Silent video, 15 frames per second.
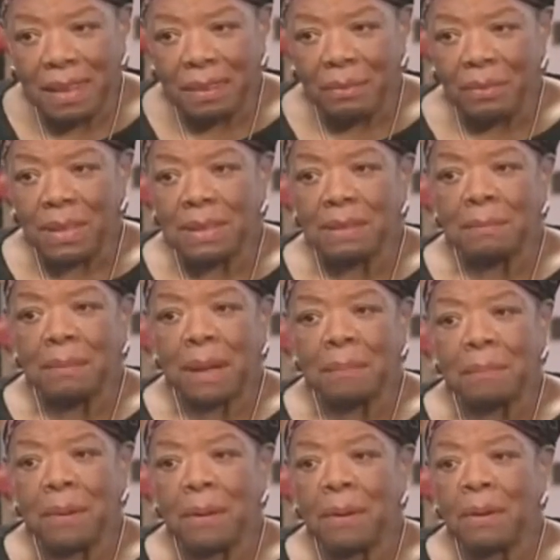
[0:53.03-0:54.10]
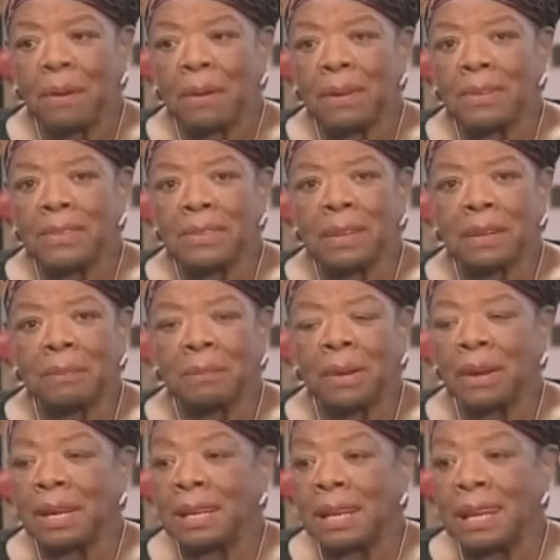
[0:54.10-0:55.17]
written by Paul Laurence
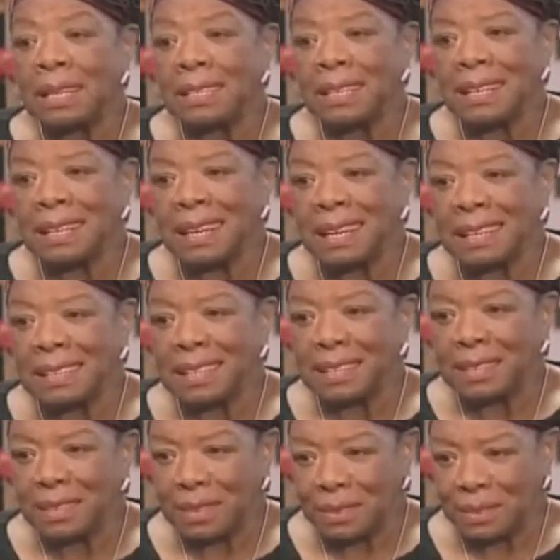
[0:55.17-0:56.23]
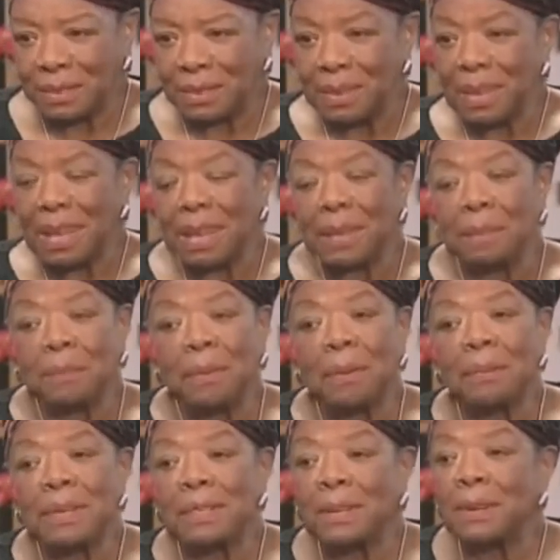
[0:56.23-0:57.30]
Dunbar in 1892 the
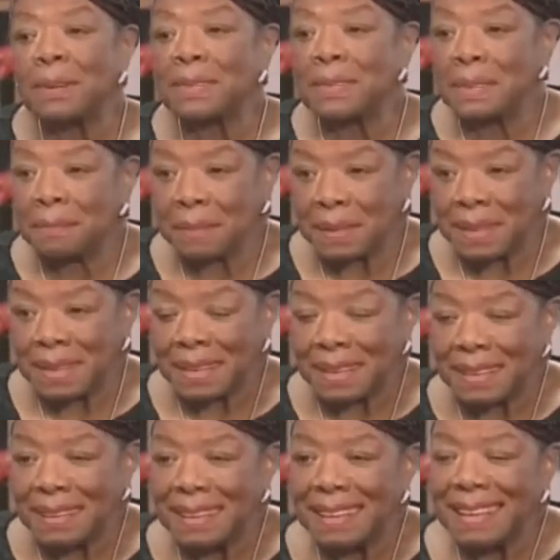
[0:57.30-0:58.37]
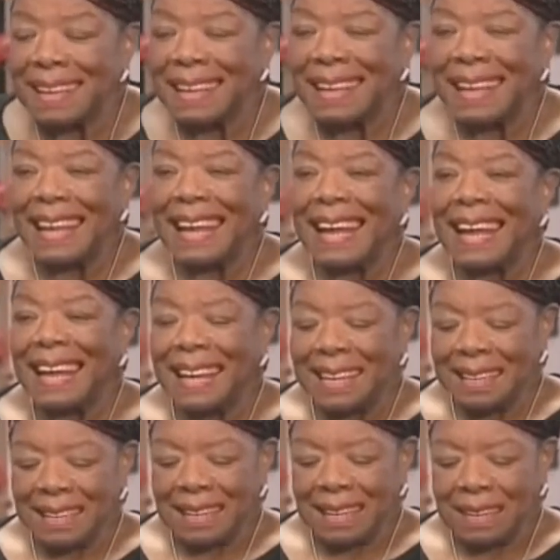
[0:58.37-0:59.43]
poem is called Sympathy.
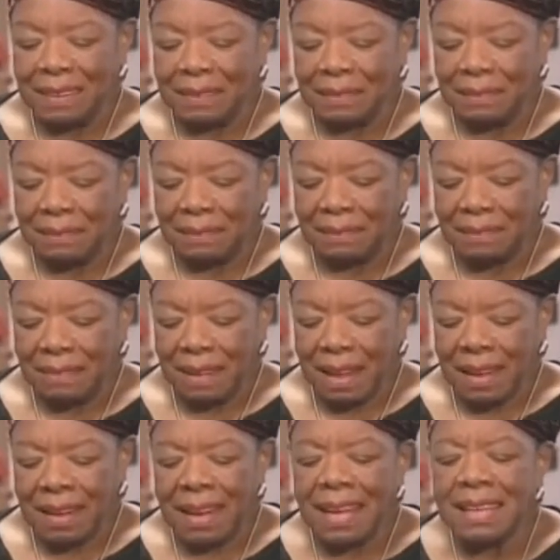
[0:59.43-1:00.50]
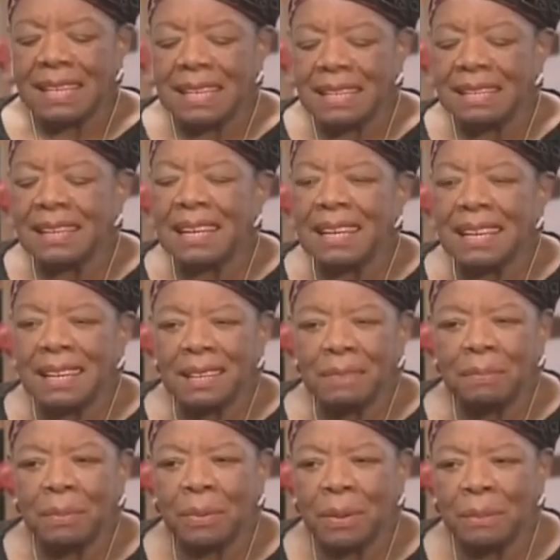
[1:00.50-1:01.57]
And uh, I'd like to say this
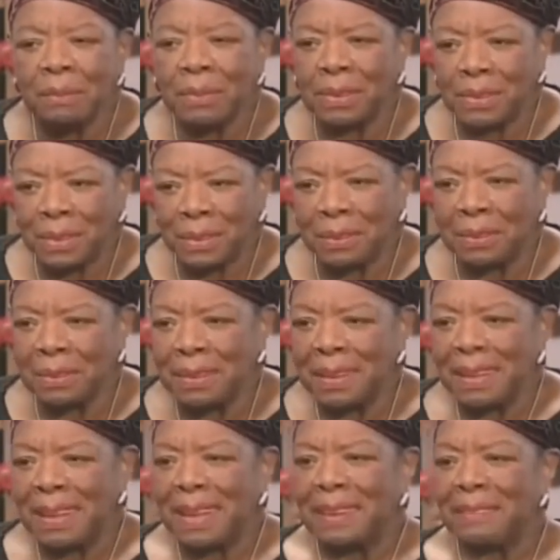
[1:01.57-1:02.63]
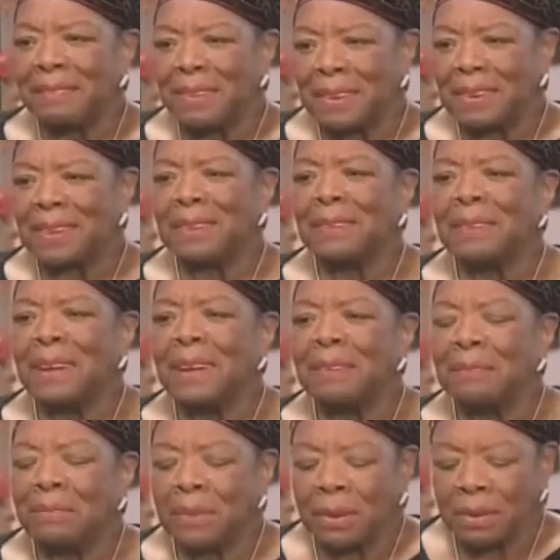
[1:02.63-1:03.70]
poem to you. Oh, yes. For you and for